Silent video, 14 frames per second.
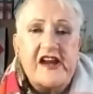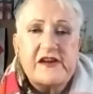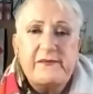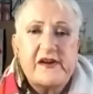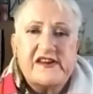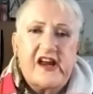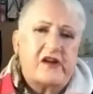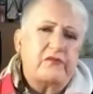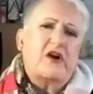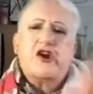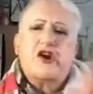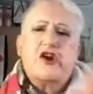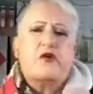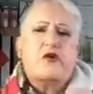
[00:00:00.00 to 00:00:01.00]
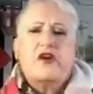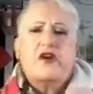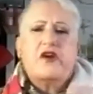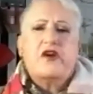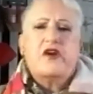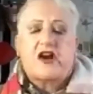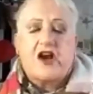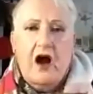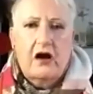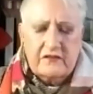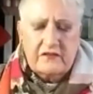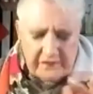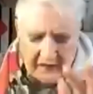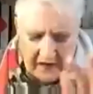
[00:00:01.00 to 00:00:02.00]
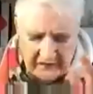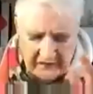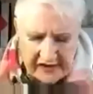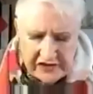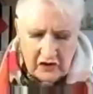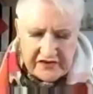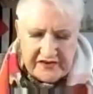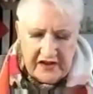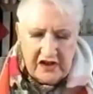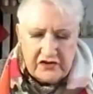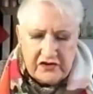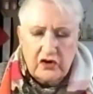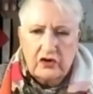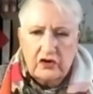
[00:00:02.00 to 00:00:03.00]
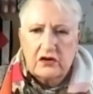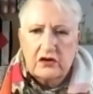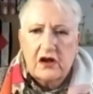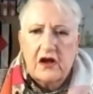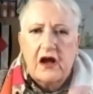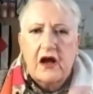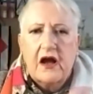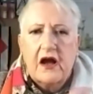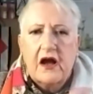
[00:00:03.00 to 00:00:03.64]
it's not a case of me saying, well, no, you can't. That, that's not it at